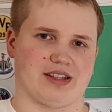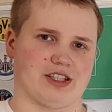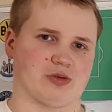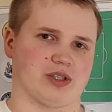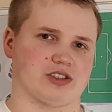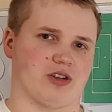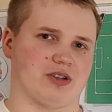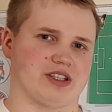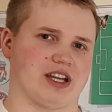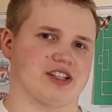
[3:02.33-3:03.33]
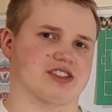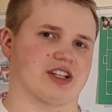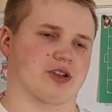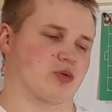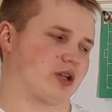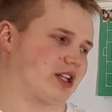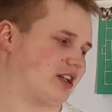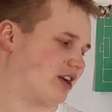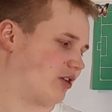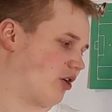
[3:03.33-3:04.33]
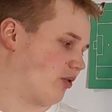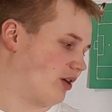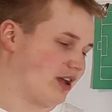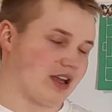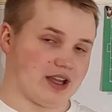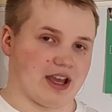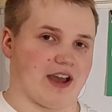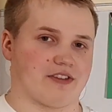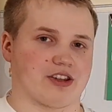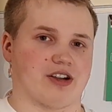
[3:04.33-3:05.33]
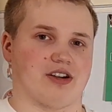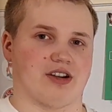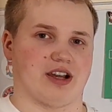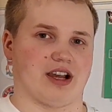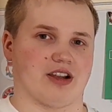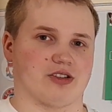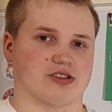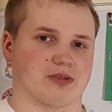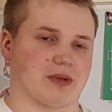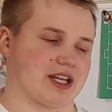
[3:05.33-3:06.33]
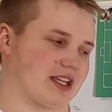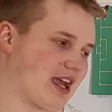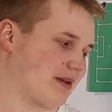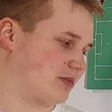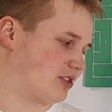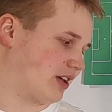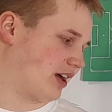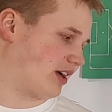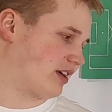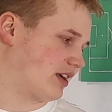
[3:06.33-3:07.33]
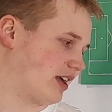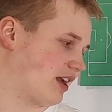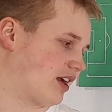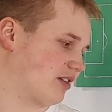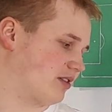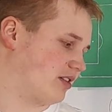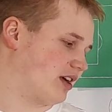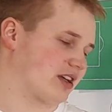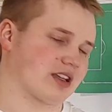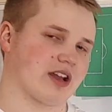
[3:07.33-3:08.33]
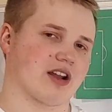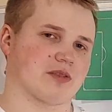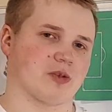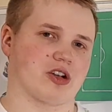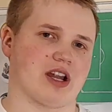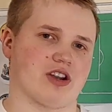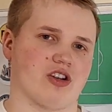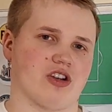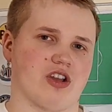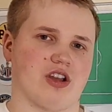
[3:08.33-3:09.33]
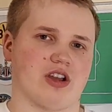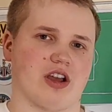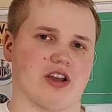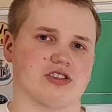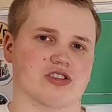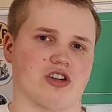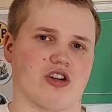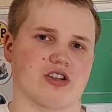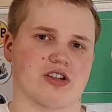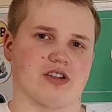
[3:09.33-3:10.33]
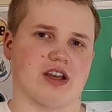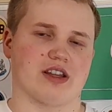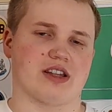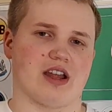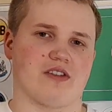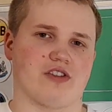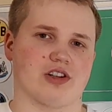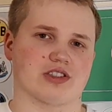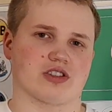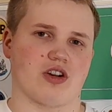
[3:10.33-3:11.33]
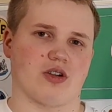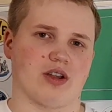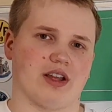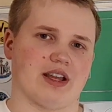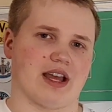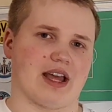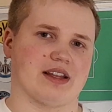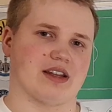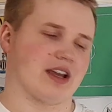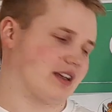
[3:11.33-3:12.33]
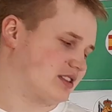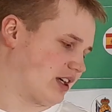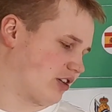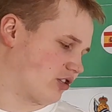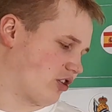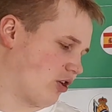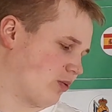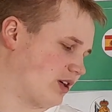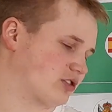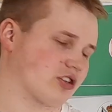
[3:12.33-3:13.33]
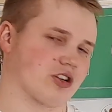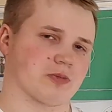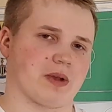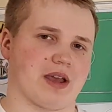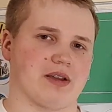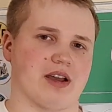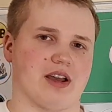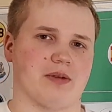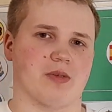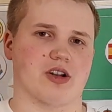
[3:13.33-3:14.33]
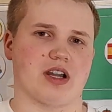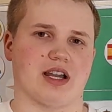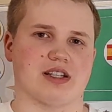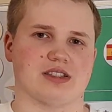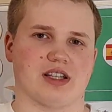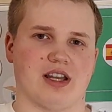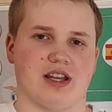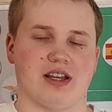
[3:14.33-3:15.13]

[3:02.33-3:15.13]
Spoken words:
This was only their second win in a row after losing many games. Gerard Moreno scored their first goal, and second goal was scored by Morales.